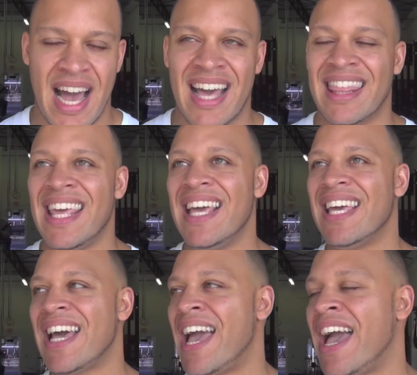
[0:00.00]
I
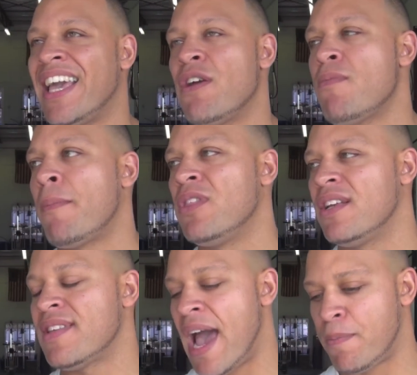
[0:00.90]
think I, I can't remember the
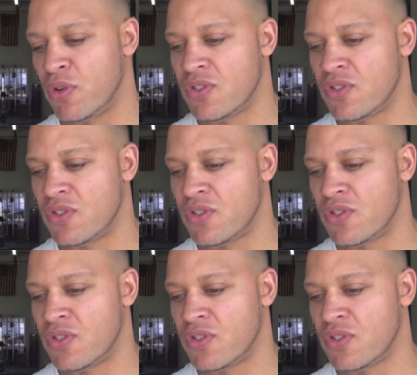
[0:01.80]
exact